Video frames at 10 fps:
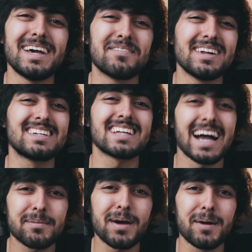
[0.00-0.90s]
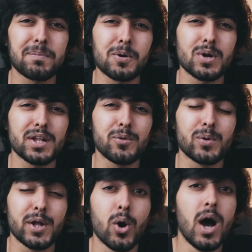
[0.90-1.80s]
every time I upload a new
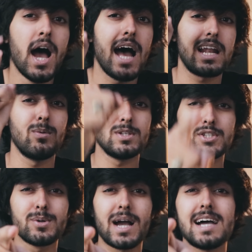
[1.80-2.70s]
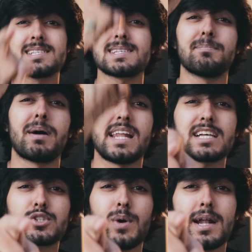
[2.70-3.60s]
video. And I will see you guys in my
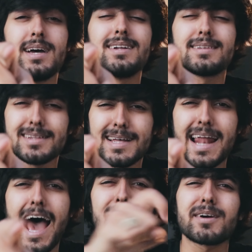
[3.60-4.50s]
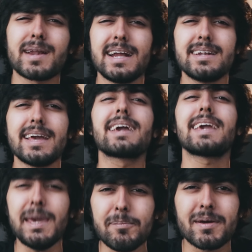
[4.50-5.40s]
next one. Till then, have a great day,
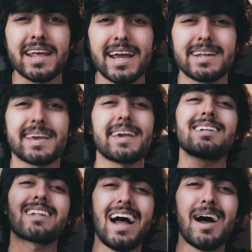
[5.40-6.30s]
keep creating,